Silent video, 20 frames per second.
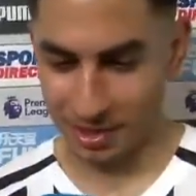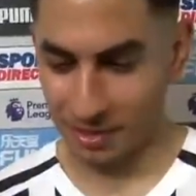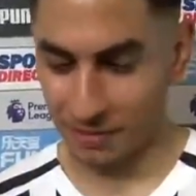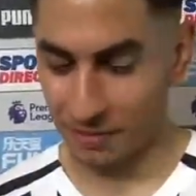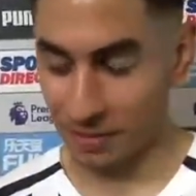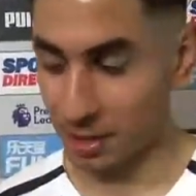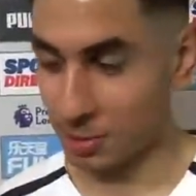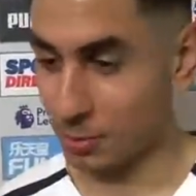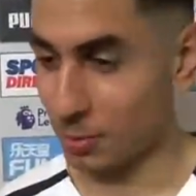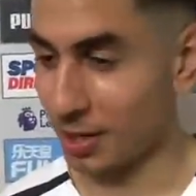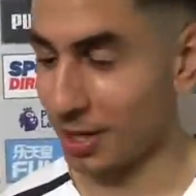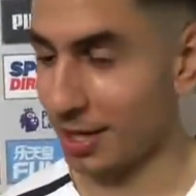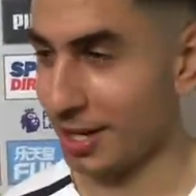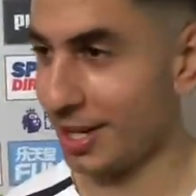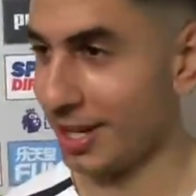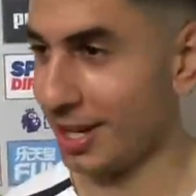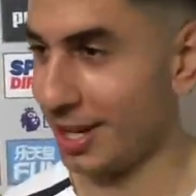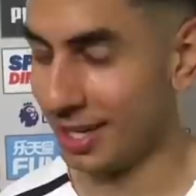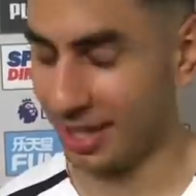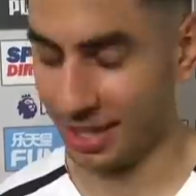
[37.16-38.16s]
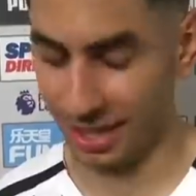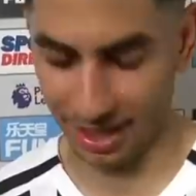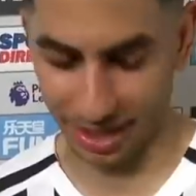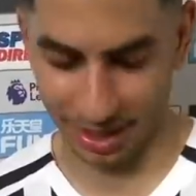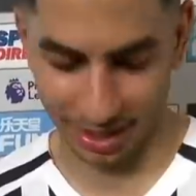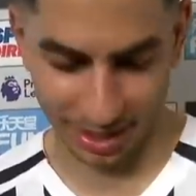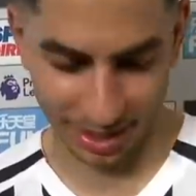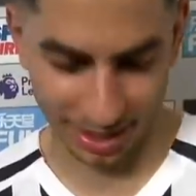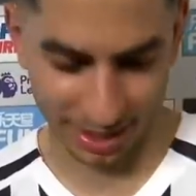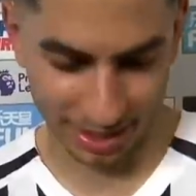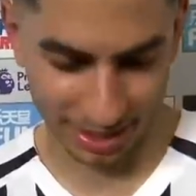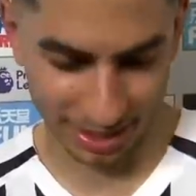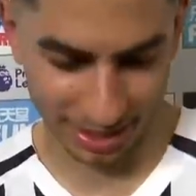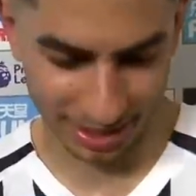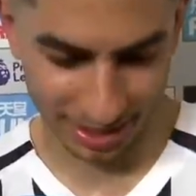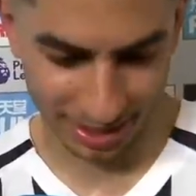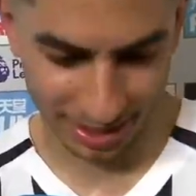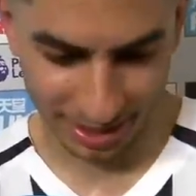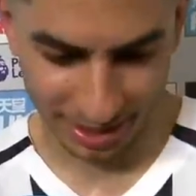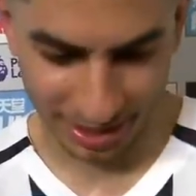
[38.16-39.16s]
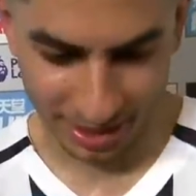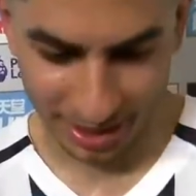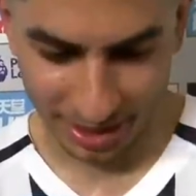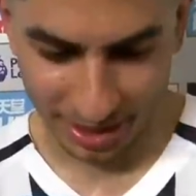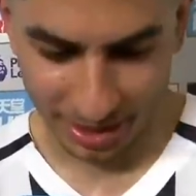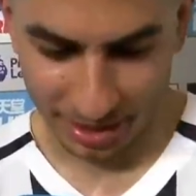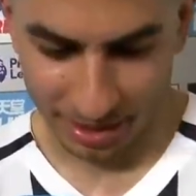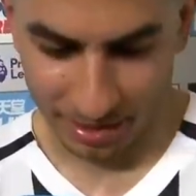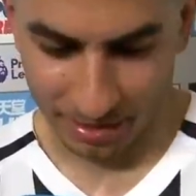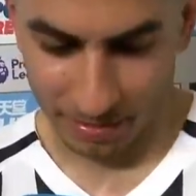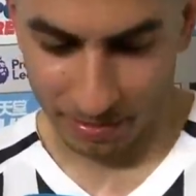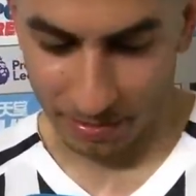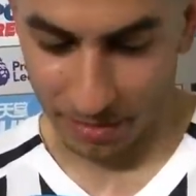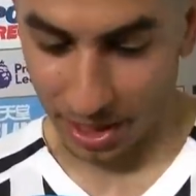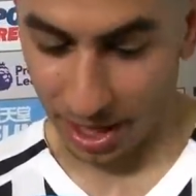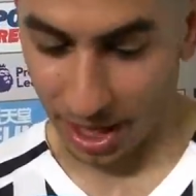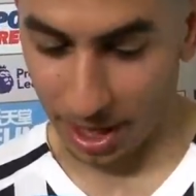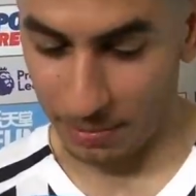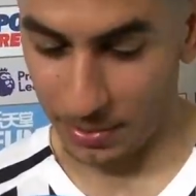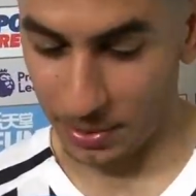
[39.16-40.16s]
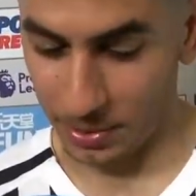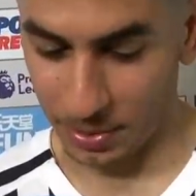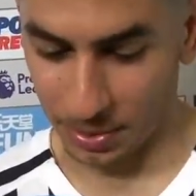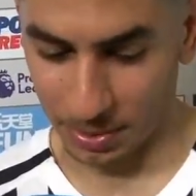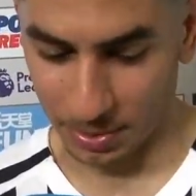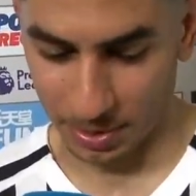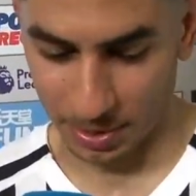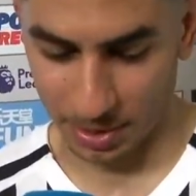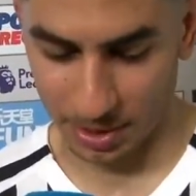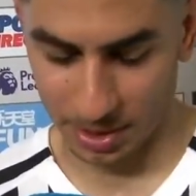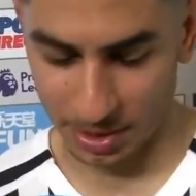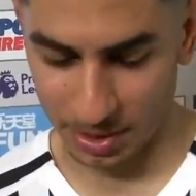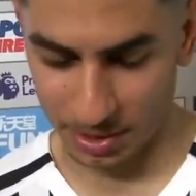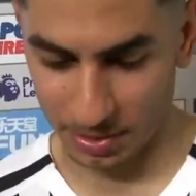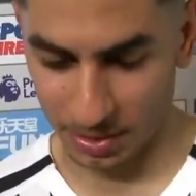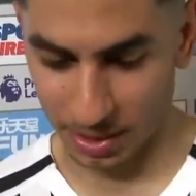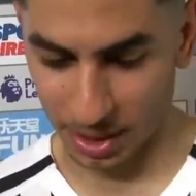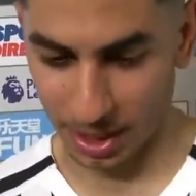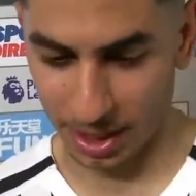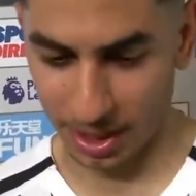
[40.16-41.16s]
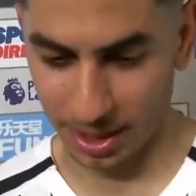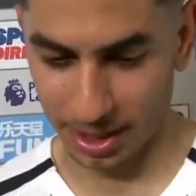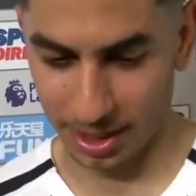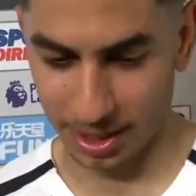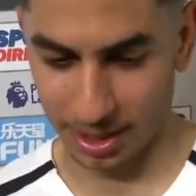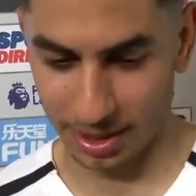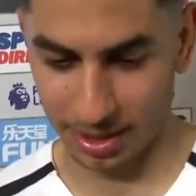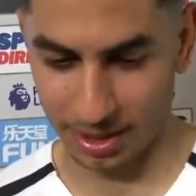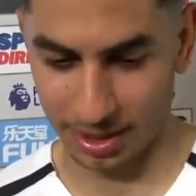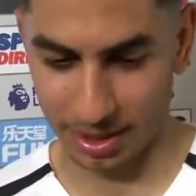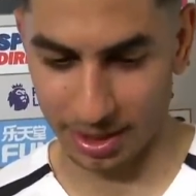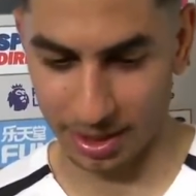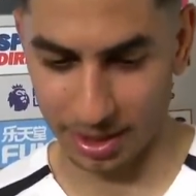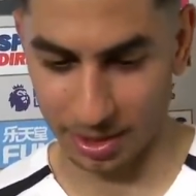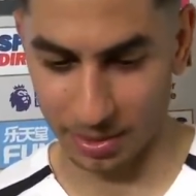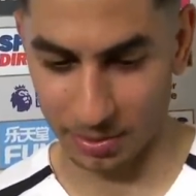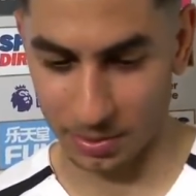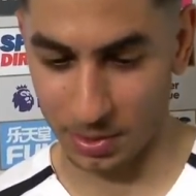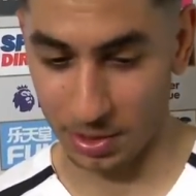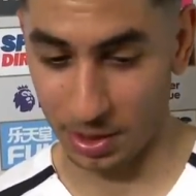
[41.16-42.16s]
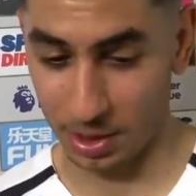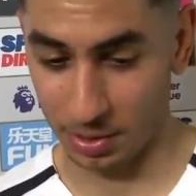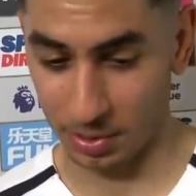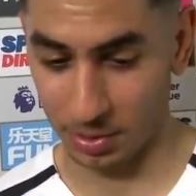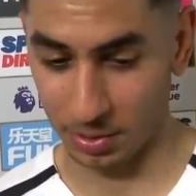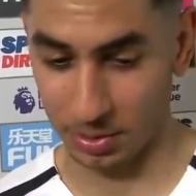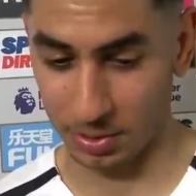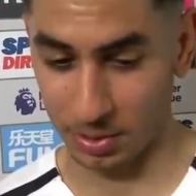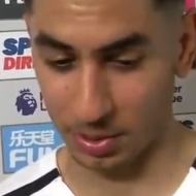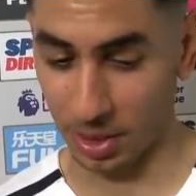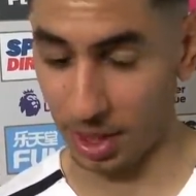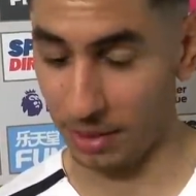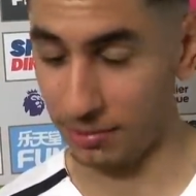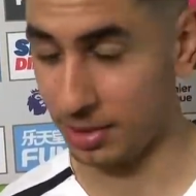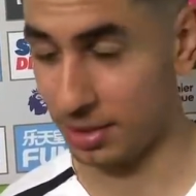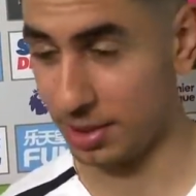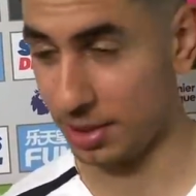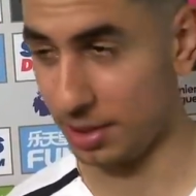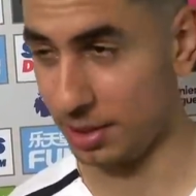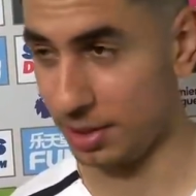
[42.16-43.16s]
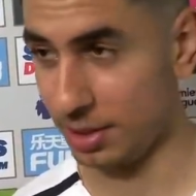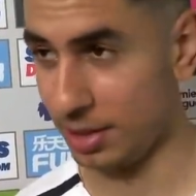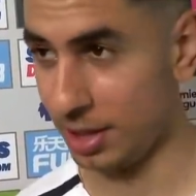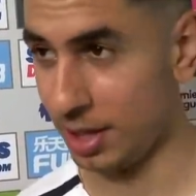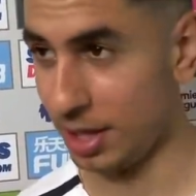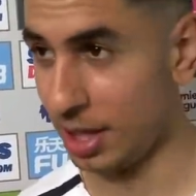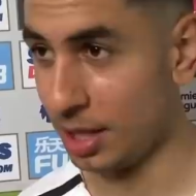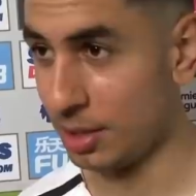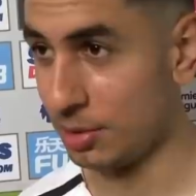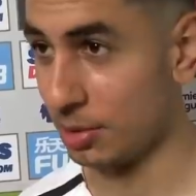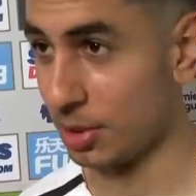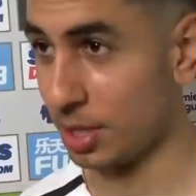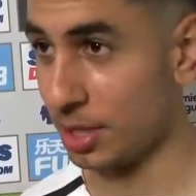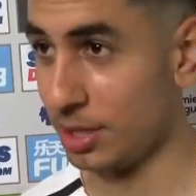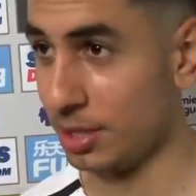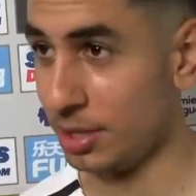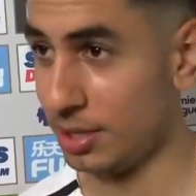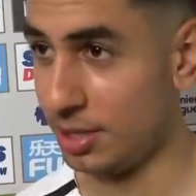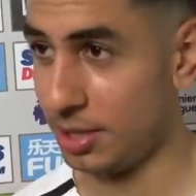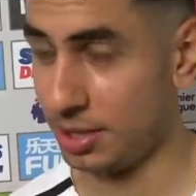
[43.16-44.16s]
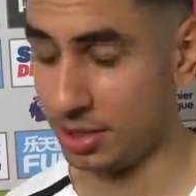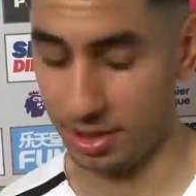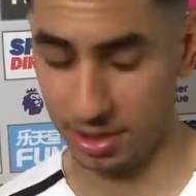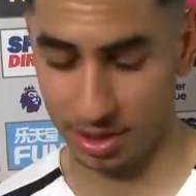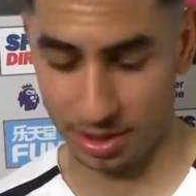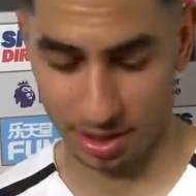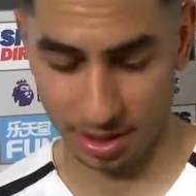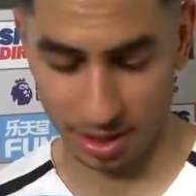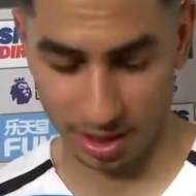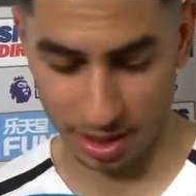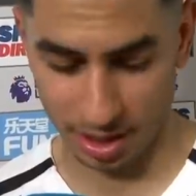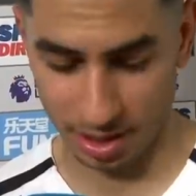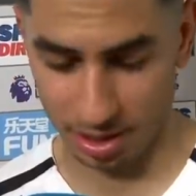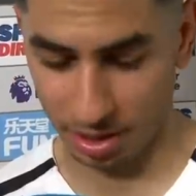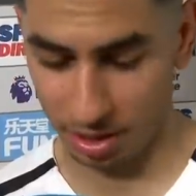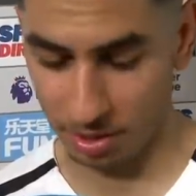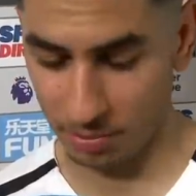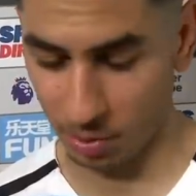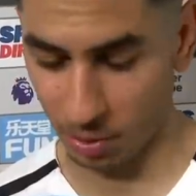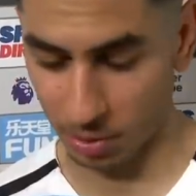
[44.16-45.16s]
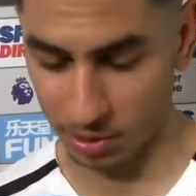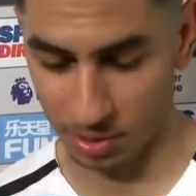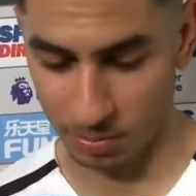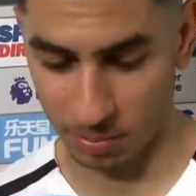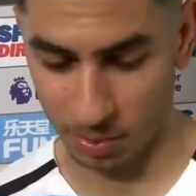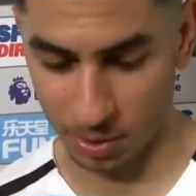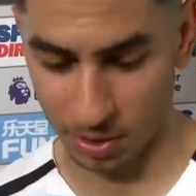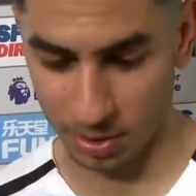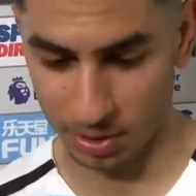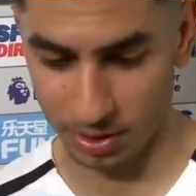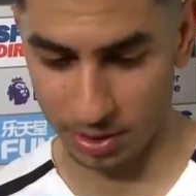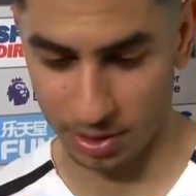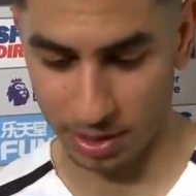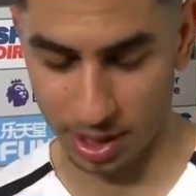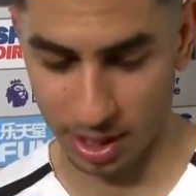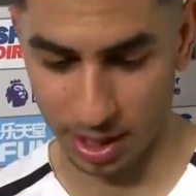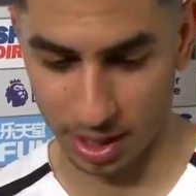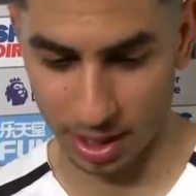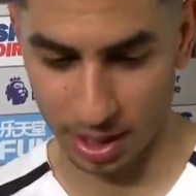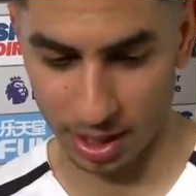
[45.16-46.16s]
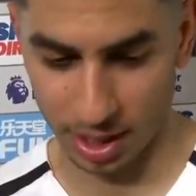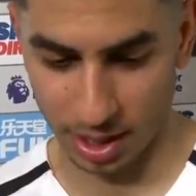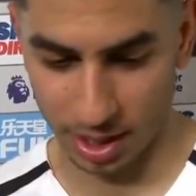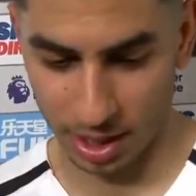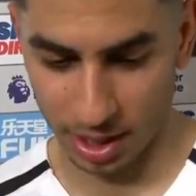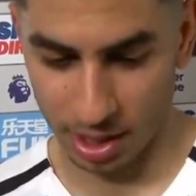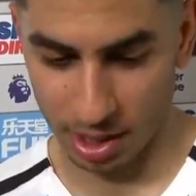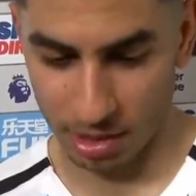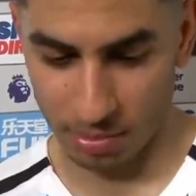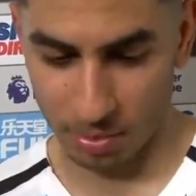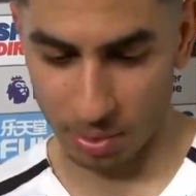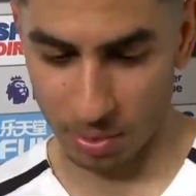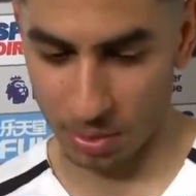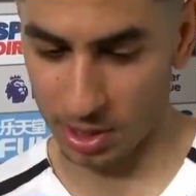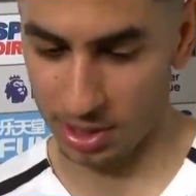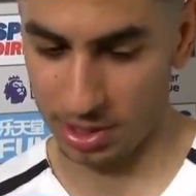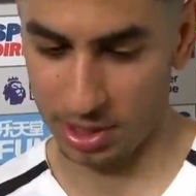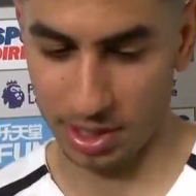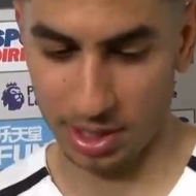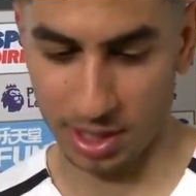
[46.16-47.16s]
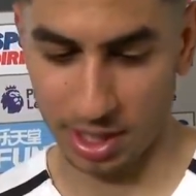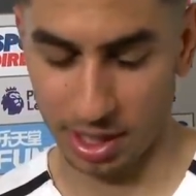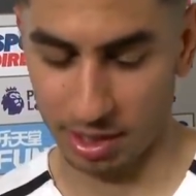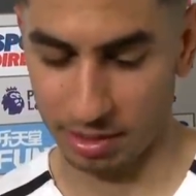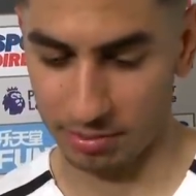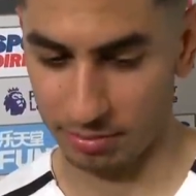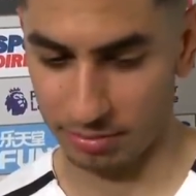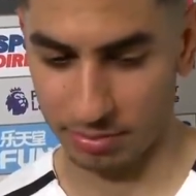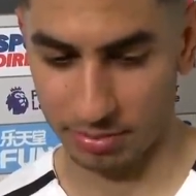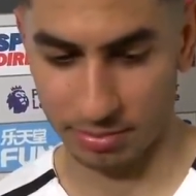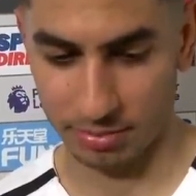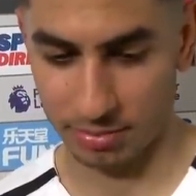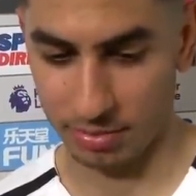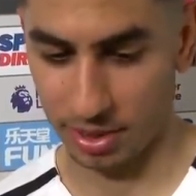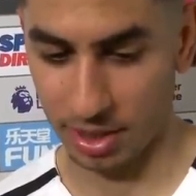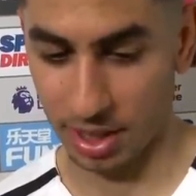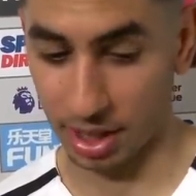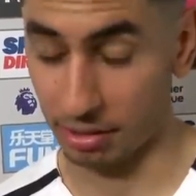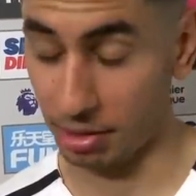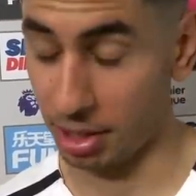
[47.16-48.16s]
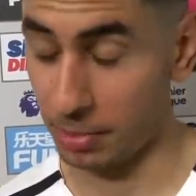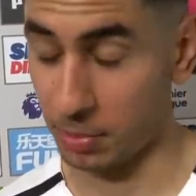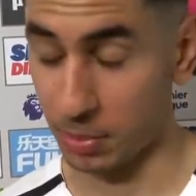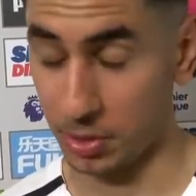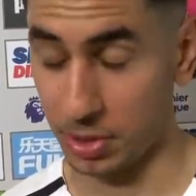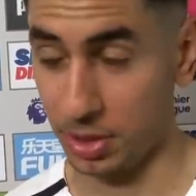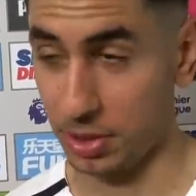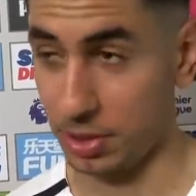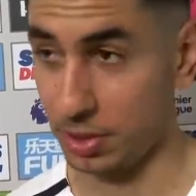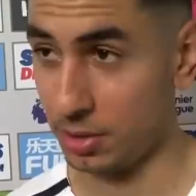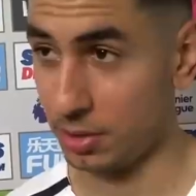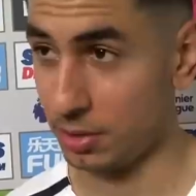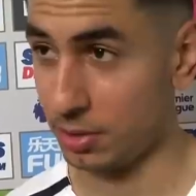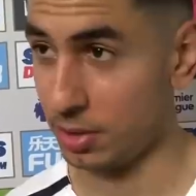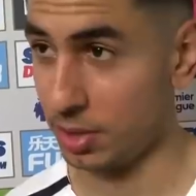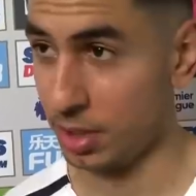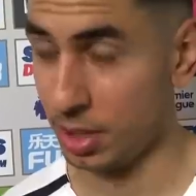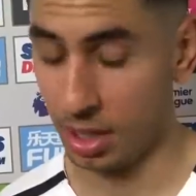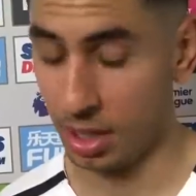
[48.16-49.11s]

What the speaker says: First one, very happy to get it and obviously to help the team to get these three important points that put us in a great position.